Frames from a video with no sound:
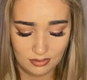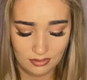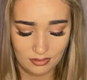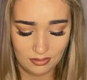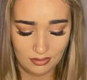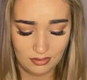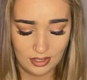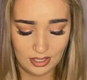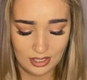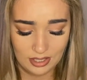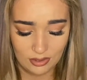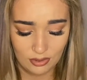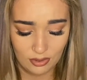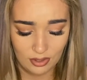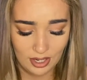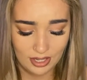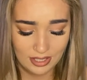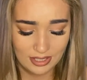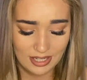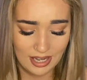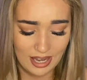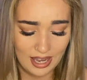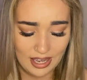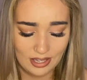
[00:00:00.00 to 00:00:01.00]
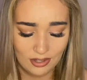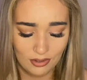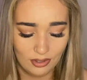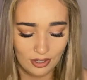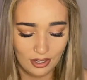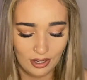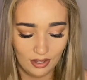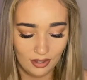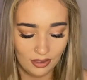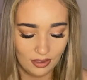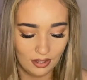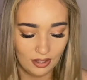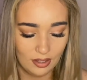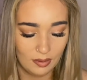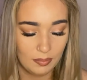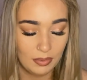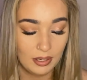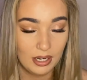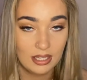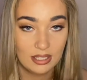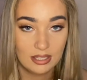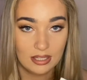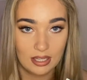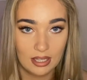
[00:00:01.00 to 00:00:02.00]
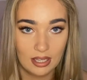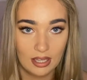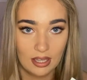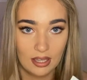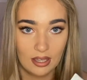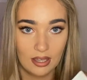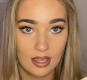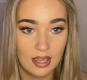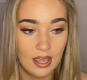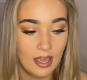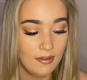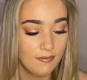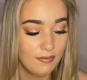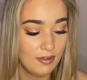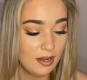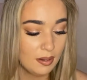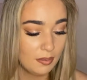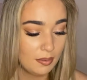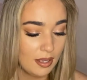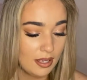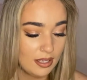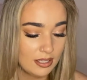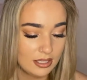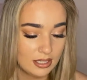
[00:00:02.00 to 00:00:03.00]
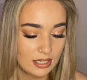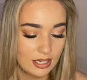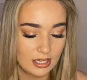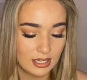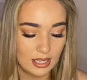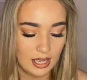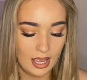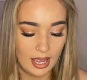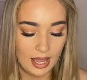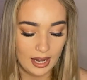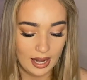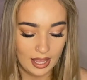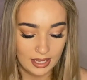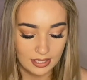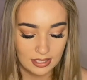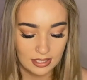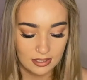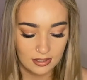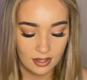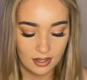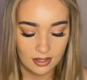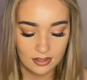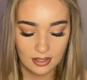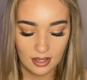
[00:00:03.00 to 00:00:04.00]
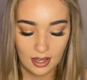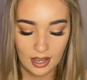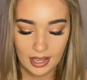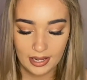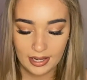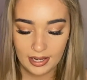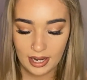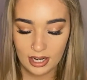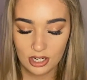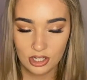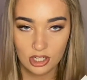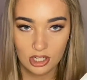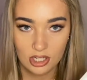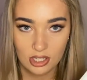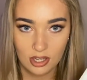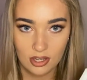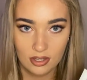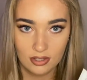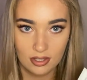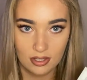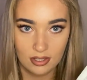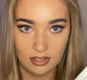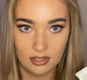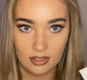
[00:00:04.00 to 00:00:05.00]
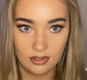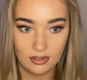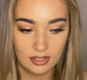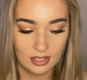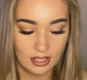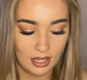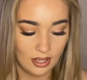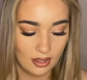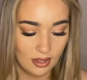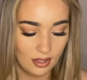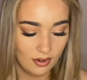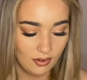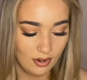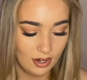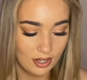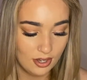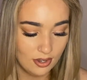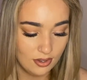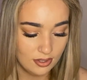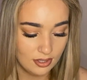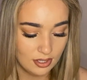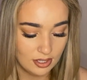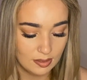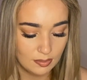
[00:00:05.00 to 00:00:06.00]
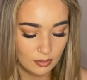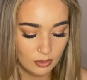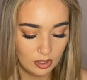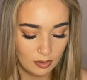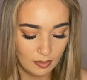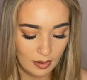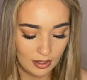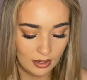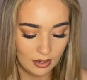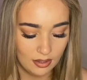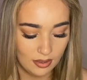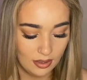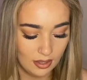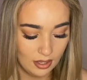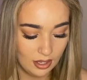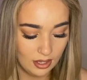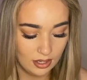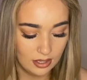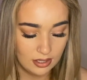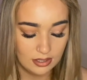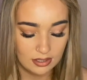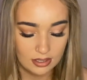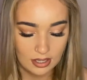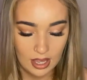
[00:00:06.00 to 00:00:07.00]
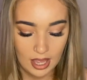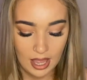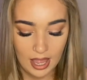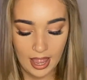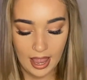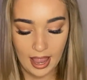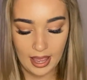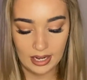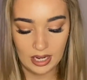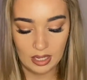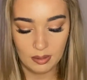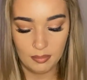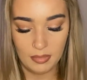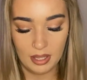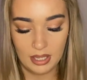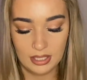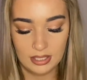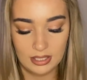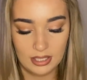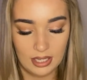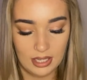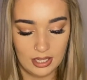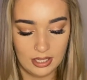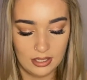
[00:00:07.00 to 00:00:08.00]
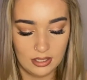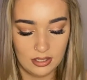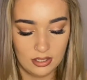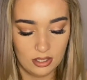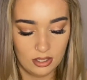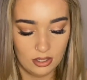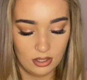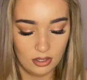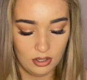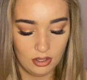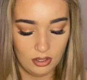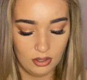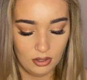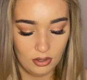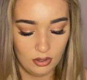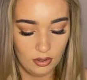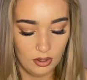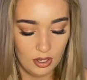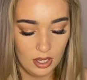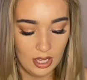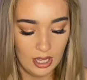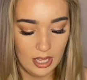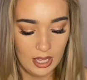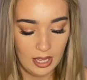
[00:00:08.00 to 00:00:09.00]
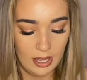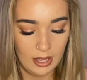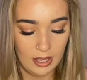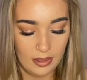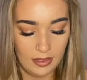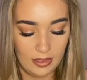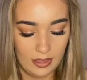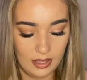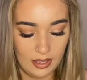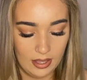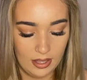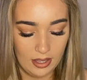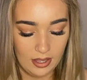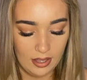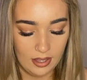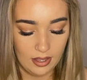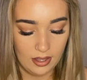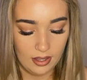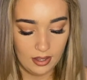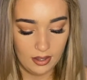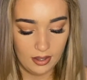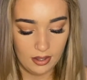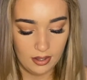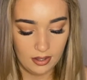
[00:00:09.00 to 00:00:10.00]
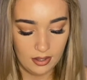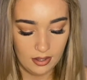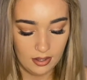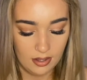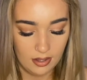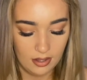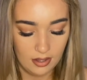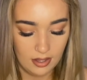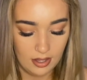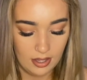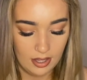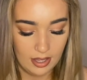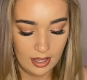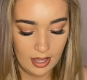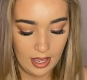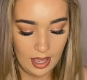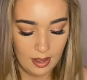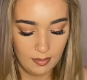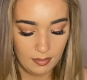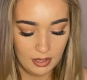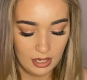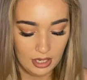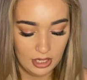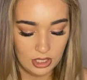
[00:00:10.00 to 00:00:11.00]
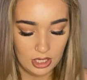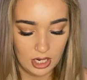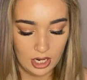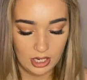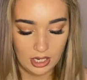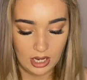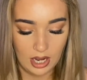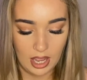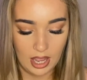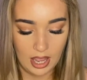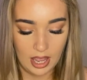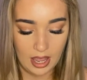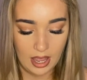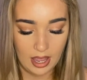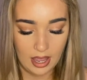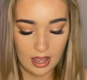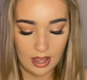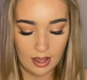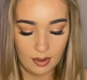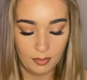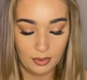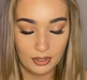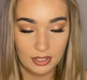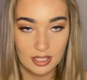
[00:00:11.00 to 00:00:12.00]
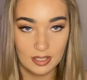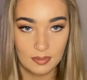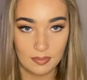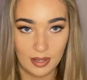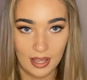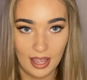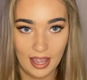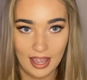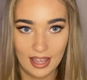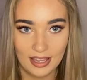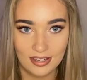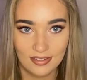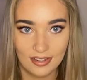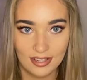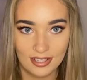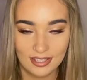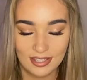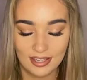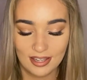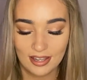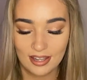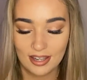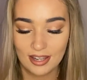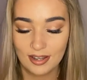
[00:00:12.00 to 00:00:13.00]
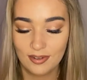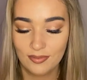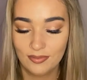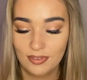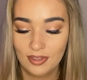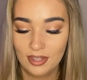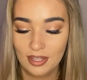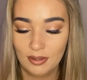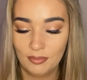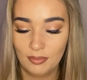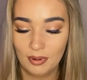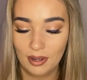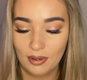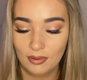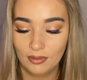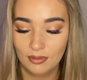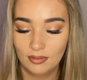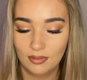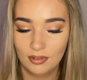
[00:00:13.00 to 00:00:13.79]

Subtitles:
it's got like tan on it, I think, but it's the Philip Kingsley elasticizer, and I actually use these two together. I use a small amount of this and I mix it into the Emily Jane Hair, which is my hairdresser, well,